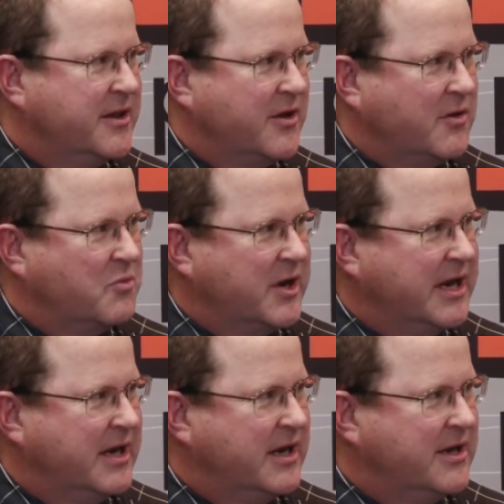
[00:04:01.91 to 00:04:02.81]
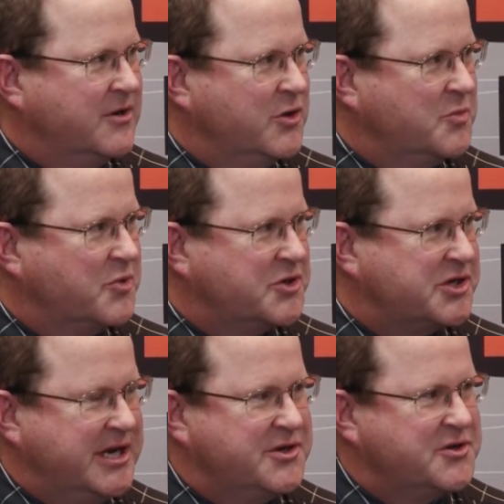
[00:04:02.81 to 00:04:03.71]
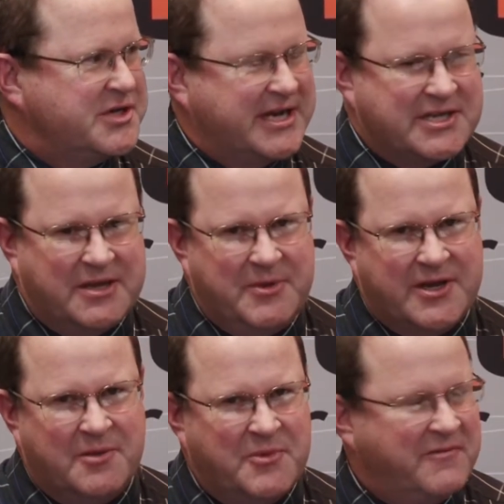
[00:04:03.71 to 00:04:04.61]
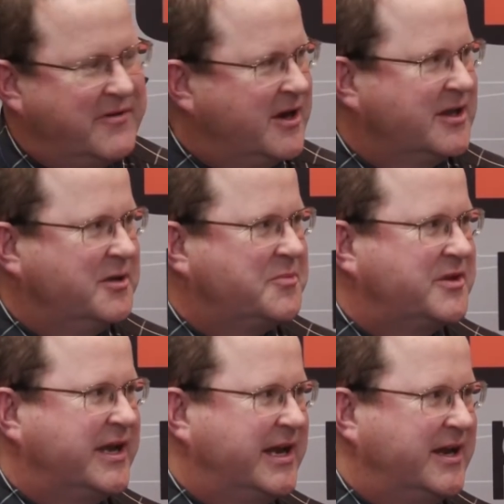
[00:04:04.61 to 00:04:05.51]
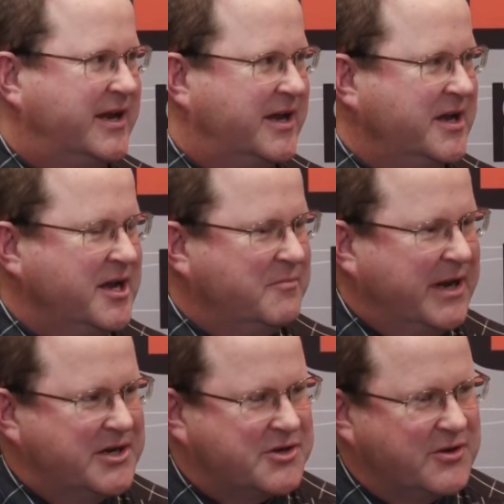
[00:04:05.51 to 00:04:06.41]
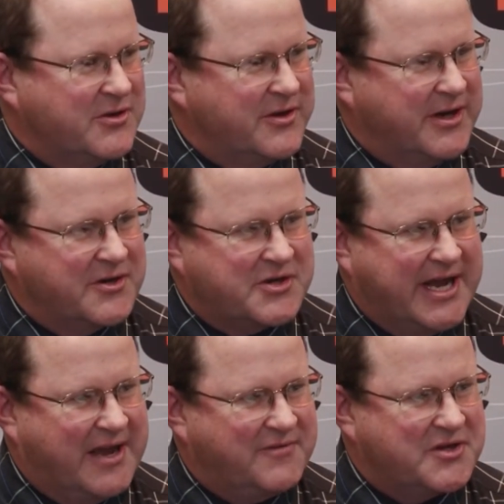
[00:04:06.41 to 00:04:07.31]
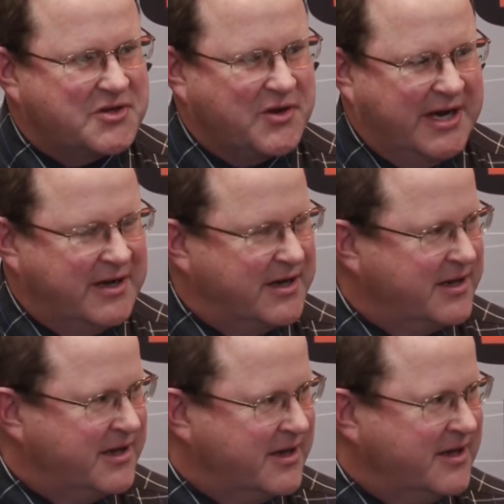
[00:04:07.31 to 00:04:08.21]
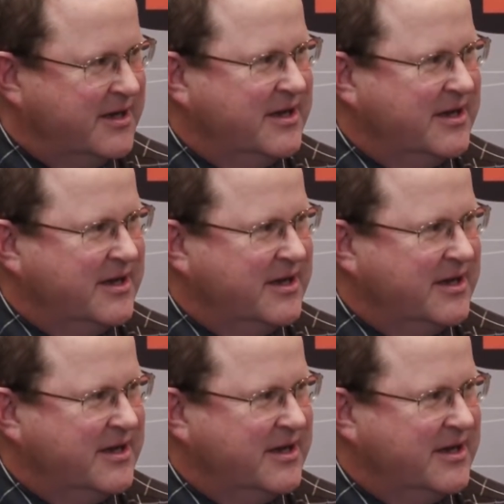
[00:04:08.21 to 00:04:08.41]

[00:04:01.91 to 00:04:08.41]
They are bringing in new procedures as they become developed. They make sure their staff is trained in the